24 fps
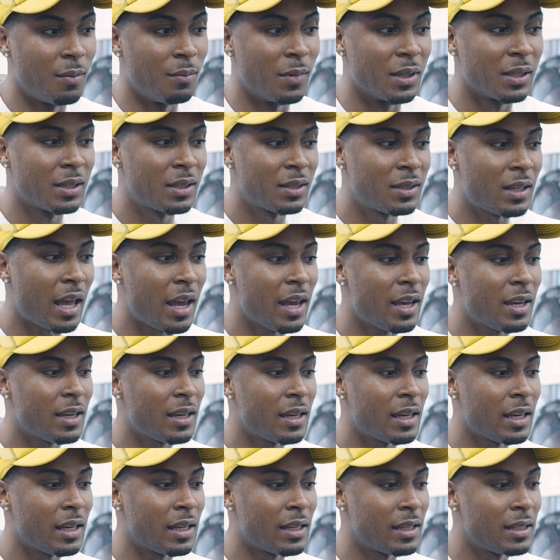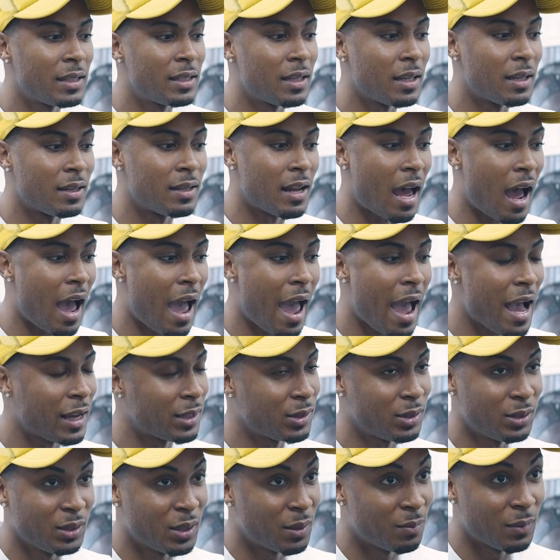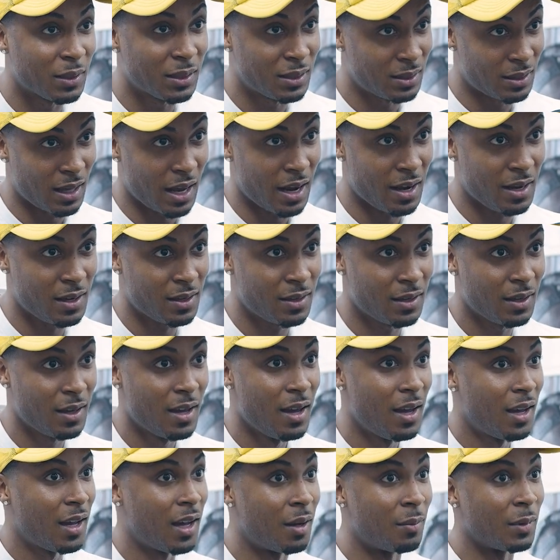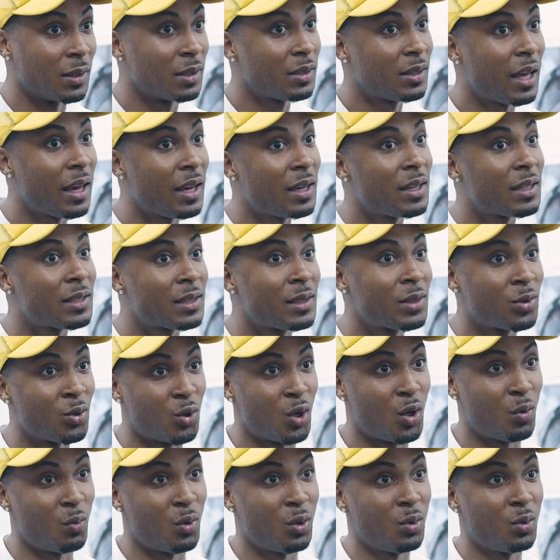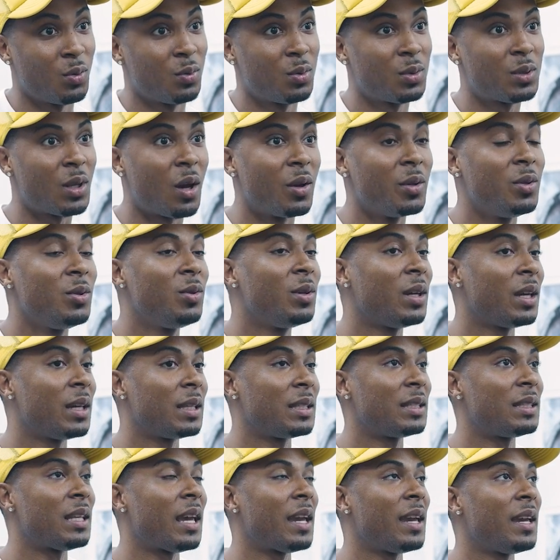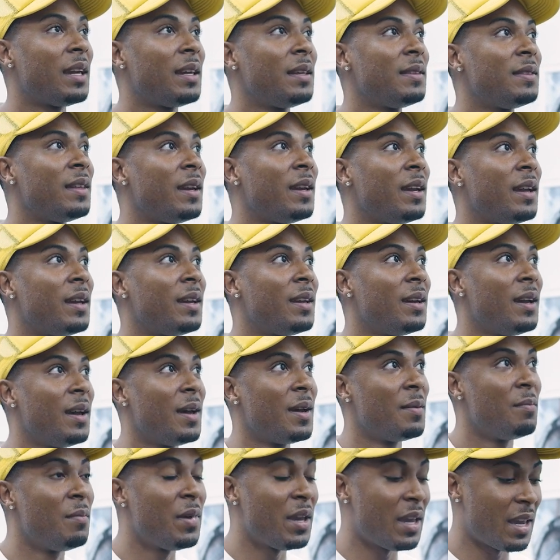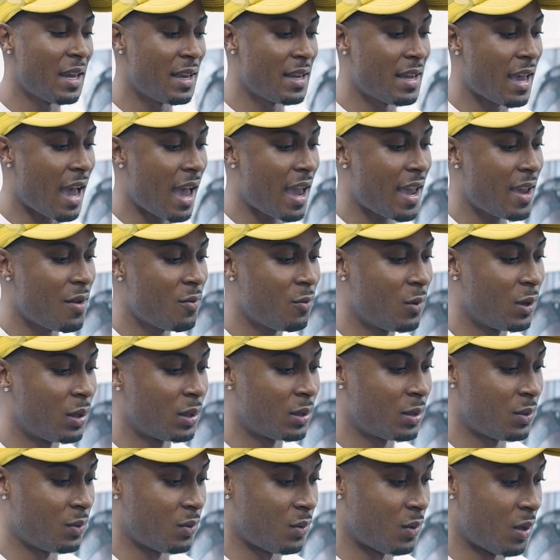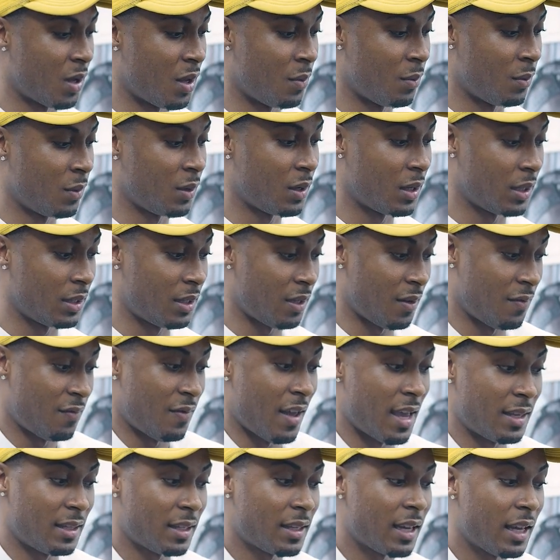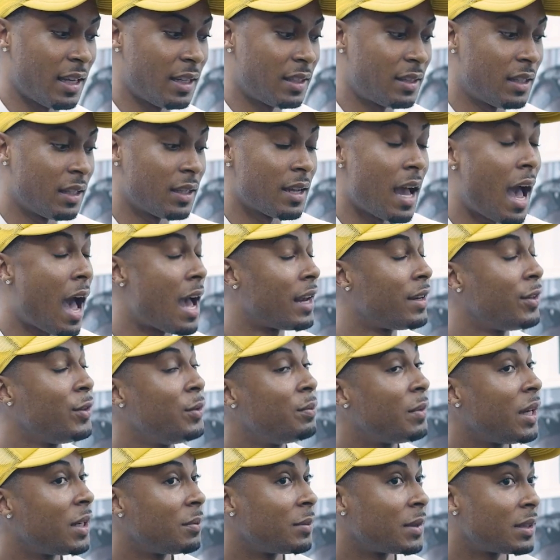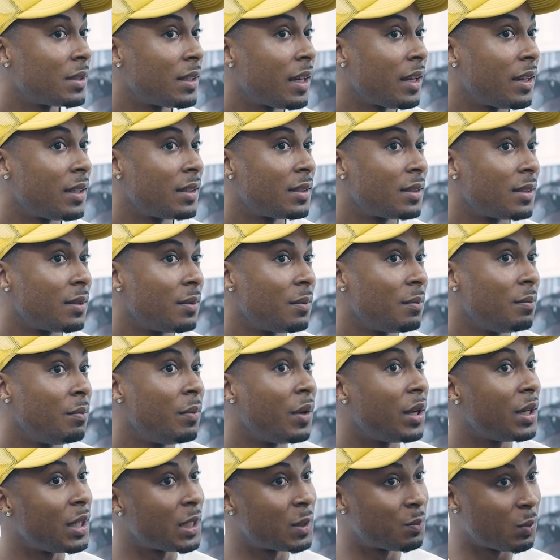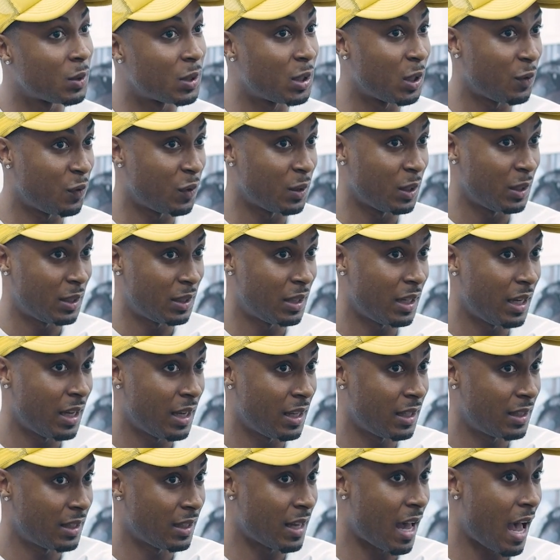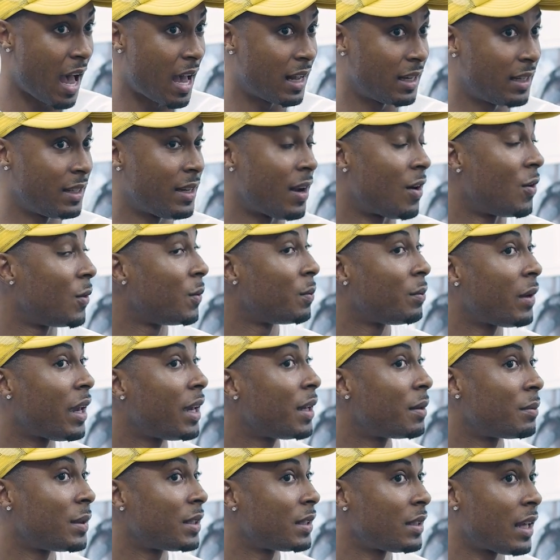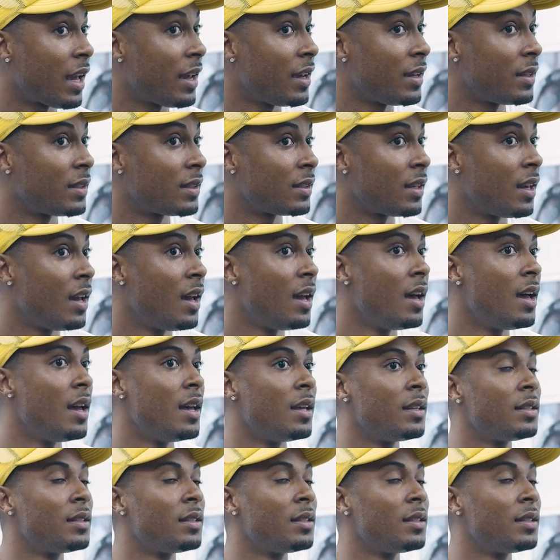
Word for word: A mistake is not actually a mistake. A mistake is normal. So you can't say that being gay was, because if that's the case, then God do make mistakes. But it specifically says God don't make mistakes.